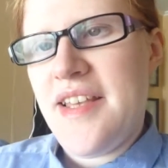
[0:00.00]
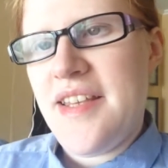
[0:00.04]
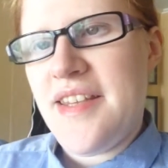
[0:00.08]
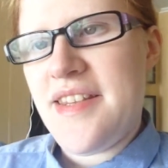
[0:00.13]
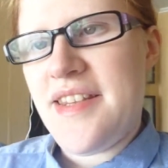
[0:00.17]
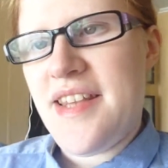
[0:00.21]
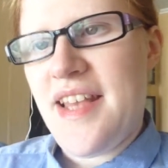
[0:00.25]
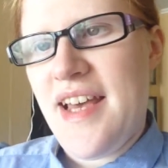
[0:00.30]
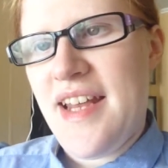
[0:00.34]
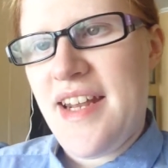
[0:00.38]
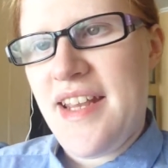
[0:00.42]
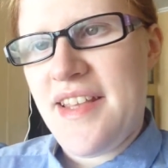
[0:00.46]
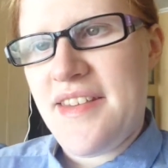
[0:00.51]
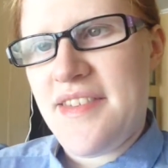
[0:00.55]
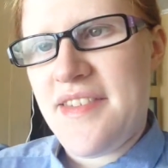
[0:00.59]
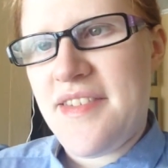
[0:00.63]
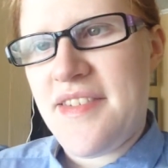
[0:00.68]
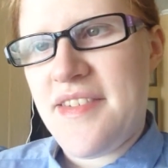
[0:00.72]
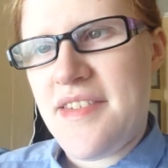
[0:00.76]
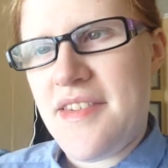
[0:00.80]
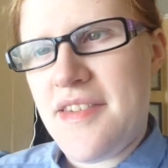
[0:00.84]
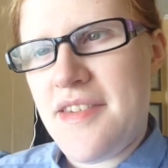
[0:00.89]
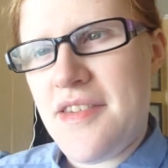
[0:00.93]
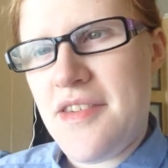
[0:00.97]
that
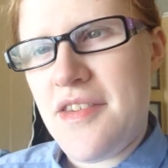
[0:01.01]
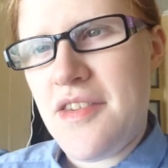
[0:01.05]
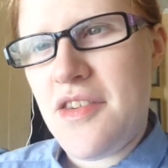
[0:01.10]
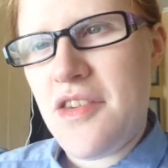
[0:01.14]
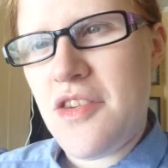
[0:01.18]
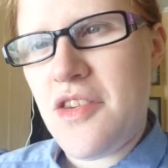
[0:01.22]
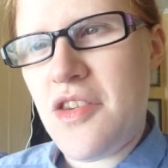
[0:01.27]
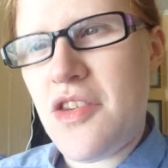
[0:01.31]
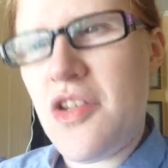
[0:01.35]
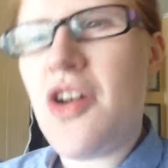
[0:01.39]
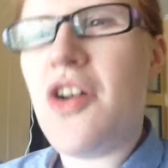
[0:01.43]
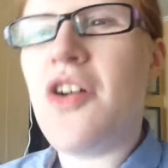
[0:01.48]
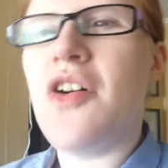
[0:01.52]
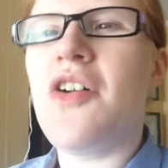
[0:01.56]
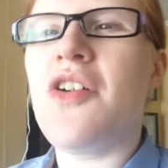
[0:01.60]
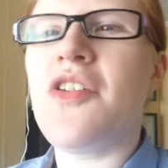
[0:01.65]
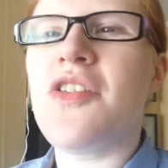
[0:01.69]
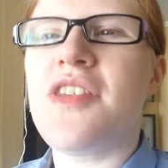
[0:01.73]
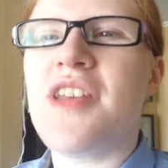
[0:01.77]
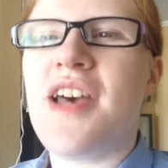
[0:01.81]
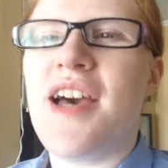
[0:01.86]
it's not